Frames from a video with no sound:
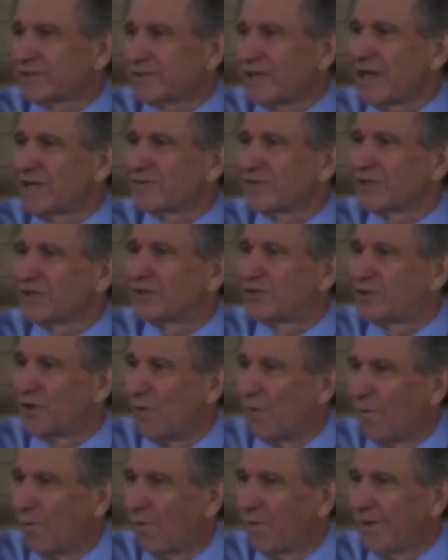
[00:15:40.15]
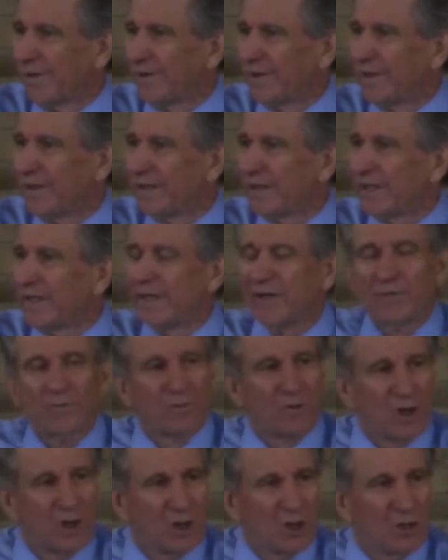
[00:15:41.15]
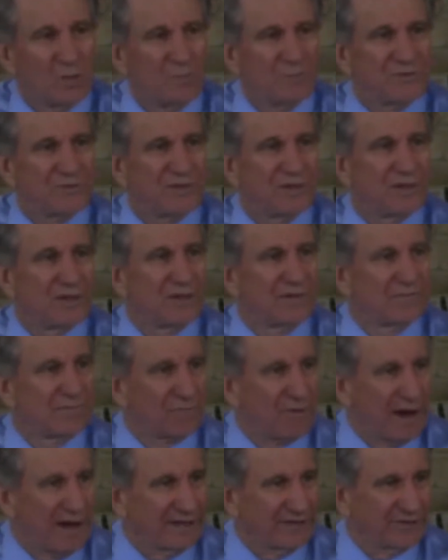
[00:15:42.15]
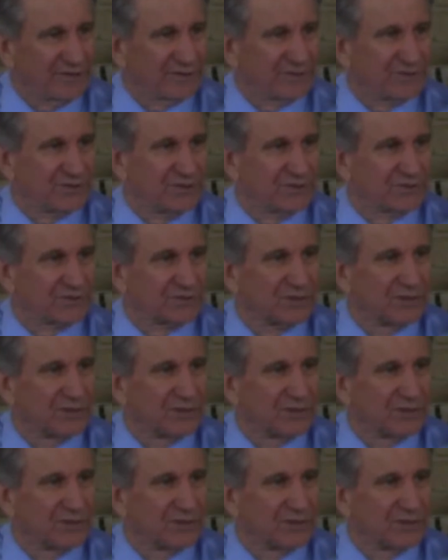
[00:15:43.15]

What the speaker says: as adorned in robes of righteousness,